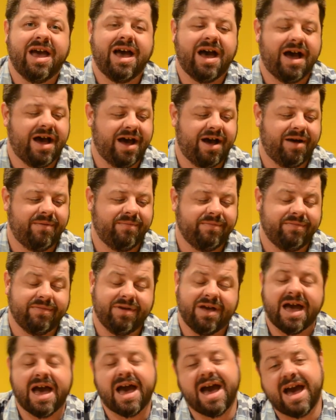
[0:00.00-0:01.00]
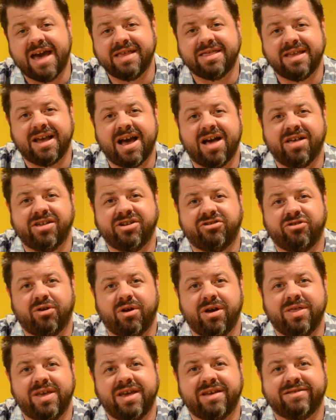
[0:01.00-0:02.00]
Um, I think I'll
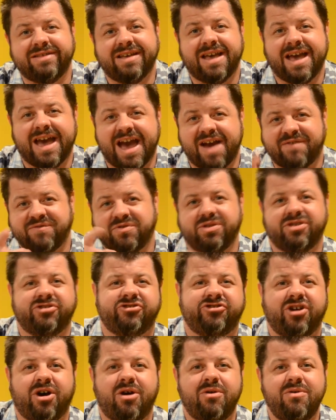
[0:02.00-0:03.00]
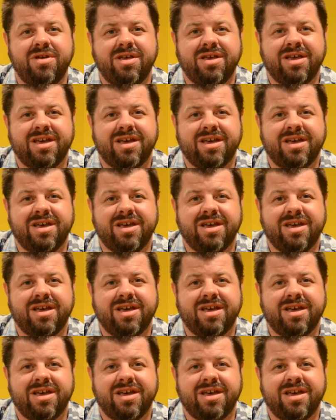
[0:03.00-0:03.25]
enjoy this after the show.